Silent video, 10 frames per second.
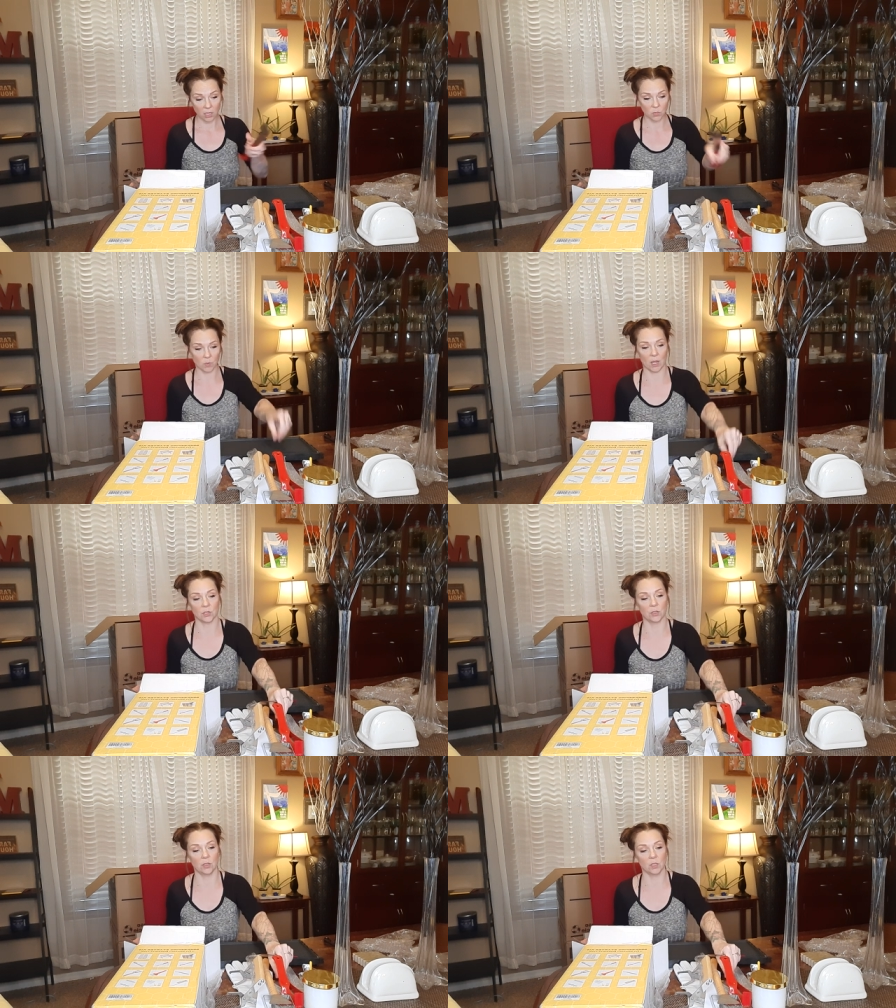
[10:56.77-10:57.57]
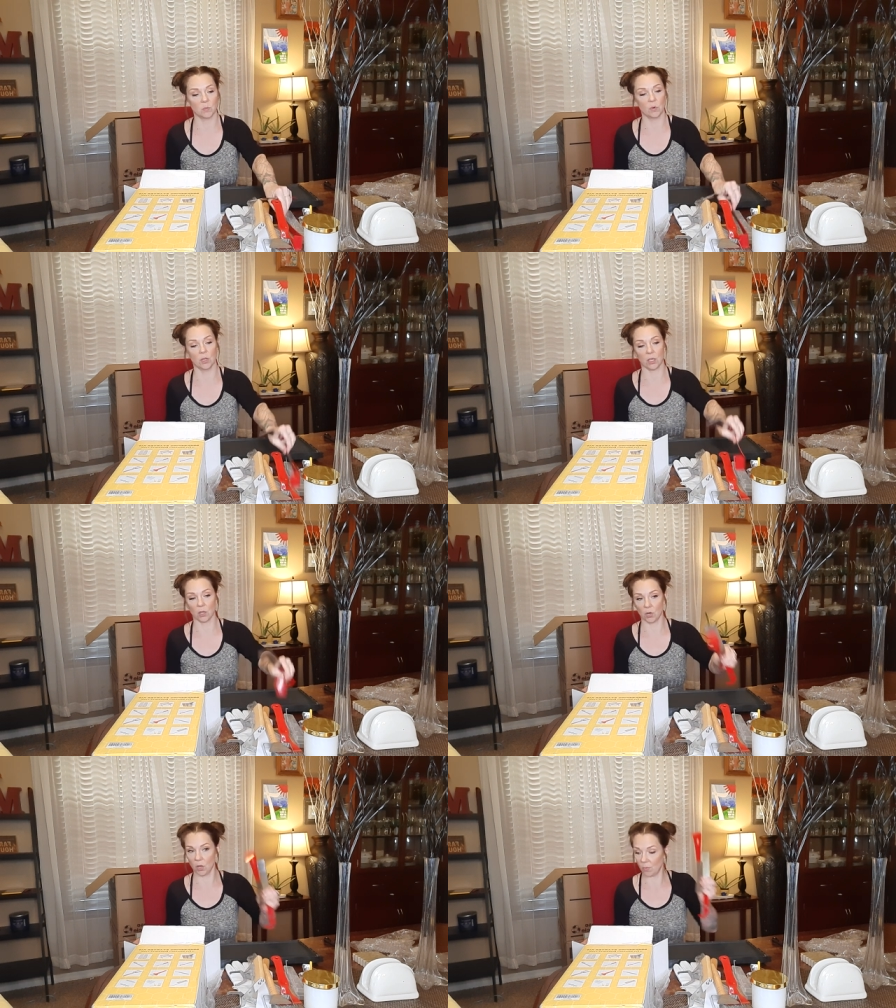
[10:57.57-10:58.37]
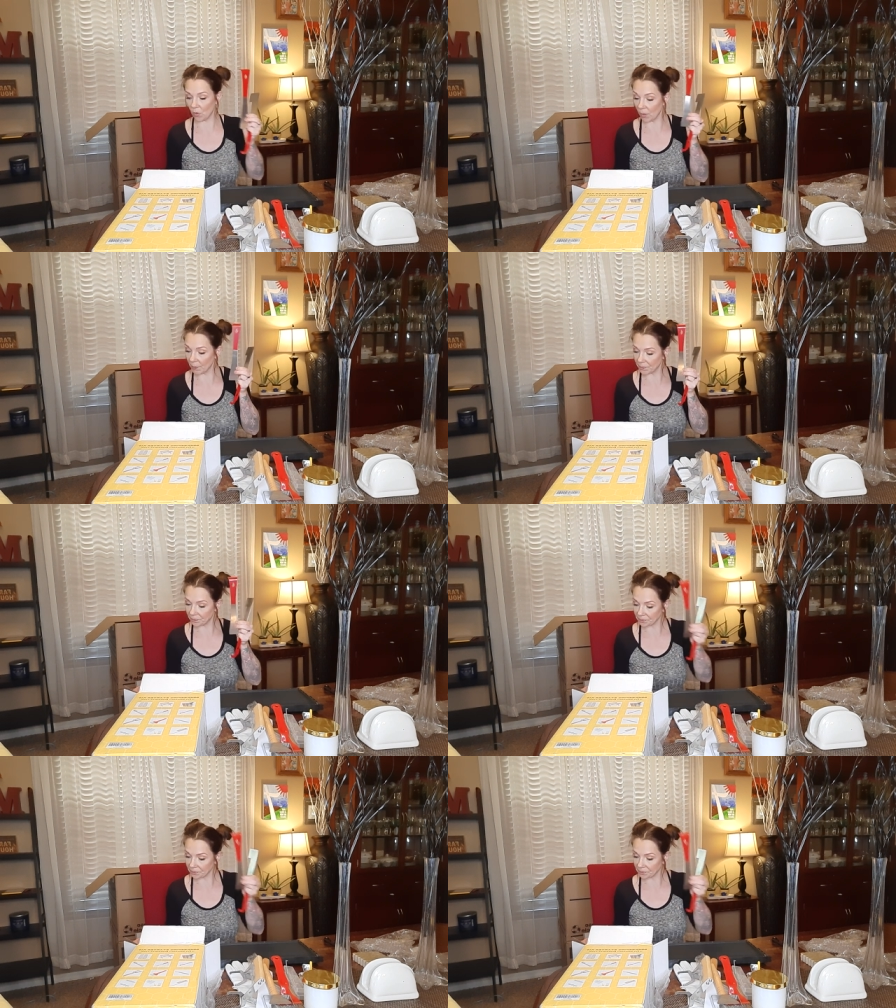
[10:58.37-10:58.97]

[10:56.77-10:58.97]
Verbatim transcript: This one actually looks more like a crowbar.